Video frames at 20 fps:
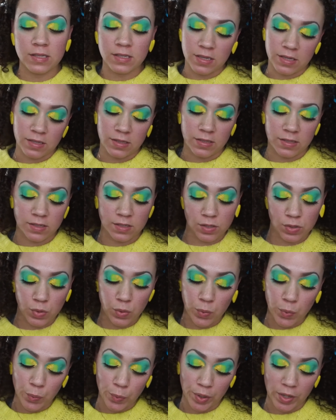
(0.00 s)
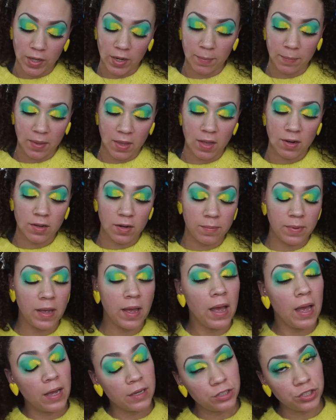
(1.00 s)
since we're gonna be a little bit
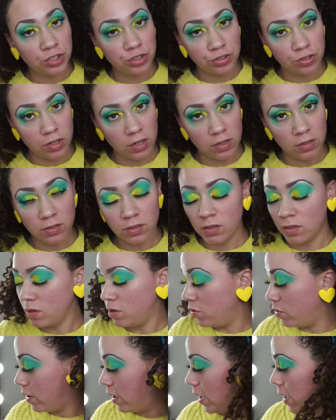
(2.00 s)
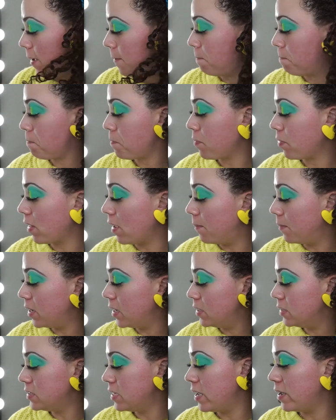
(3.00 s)
extra, okay, I'm
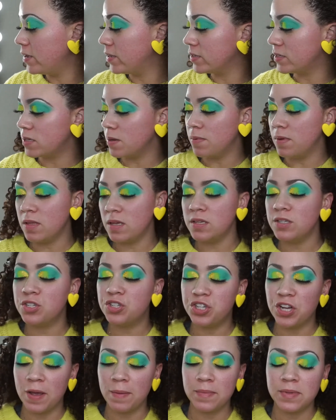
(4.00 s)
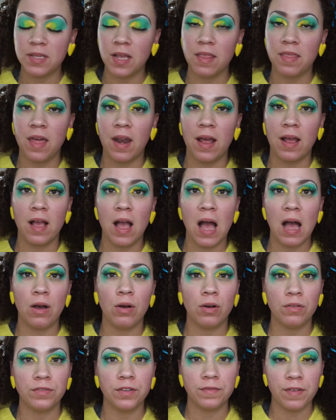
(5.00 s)
gonna take some of these gems that I got
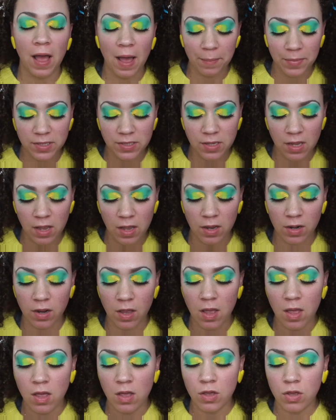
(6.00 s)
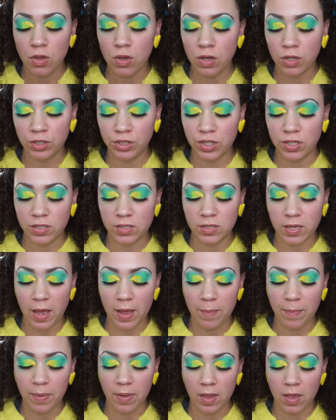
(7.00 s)
off of Amazon. You can just
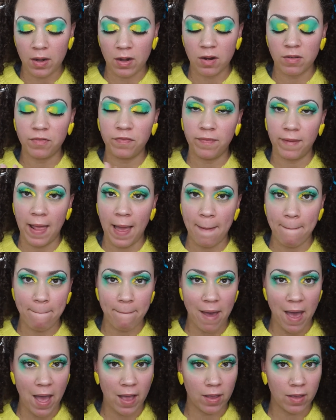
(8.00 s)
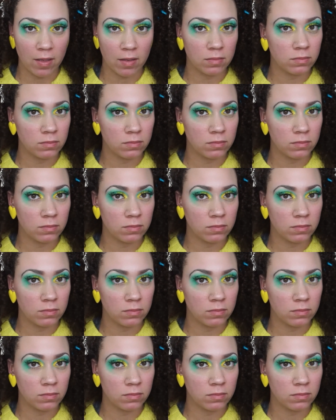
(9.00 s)
type in flat back